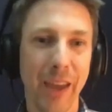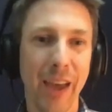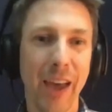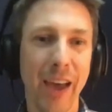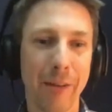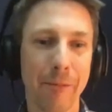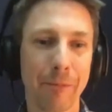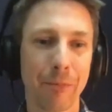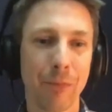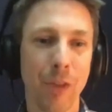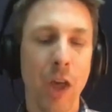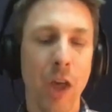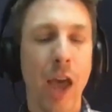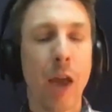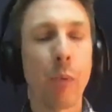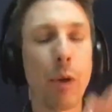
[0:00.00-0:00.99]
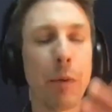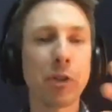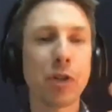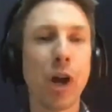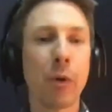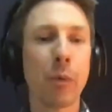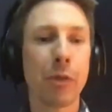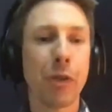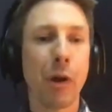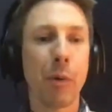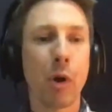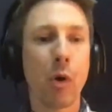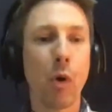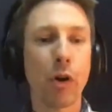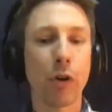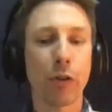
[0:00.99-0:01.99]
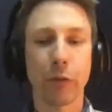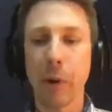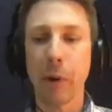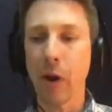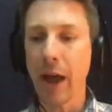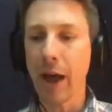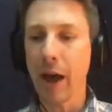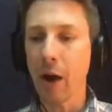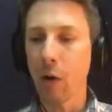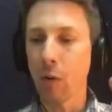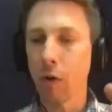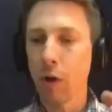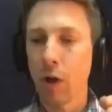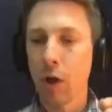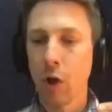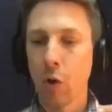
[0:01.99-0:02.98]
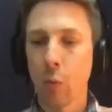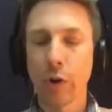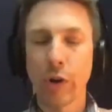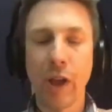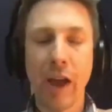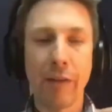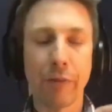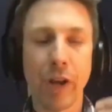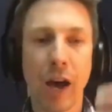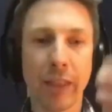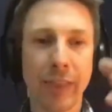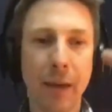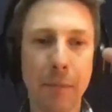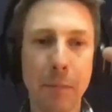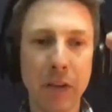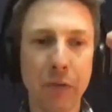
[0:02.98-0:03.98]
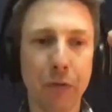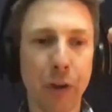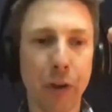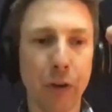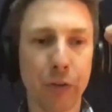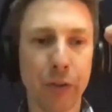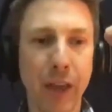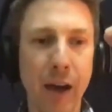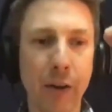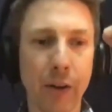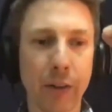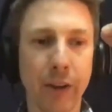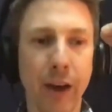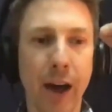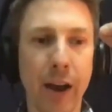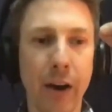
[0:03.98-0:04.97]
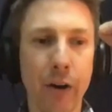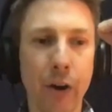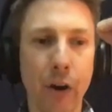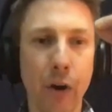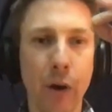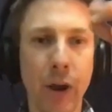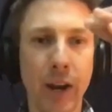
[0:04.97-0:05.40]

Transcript: Yeah. And we would talk with our recorders about how when you have not that many fingers down, it's a higher note.